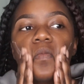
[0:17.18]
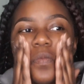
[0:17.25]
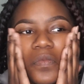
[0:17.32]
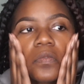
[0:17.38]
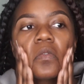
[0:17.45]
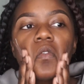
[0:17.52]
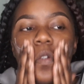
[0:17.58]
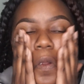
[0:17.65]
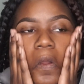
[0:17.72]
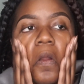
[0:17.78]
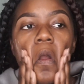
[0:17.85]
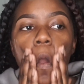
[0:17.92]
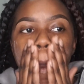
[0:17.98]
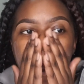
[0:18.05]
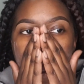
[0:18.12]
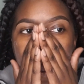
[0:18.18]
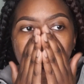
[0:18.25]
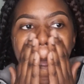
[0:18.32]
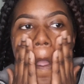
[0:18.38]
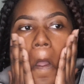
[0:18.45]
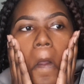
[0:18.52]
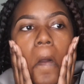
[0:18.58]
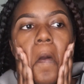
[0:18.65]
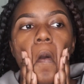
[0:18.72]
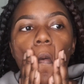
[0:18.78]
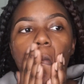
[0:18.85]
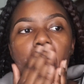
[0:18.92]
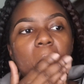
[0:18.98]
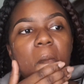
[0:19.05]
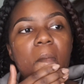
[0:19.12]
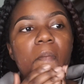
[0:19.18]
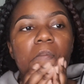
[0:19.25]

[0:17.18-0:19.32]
guys, welcome back to my channel.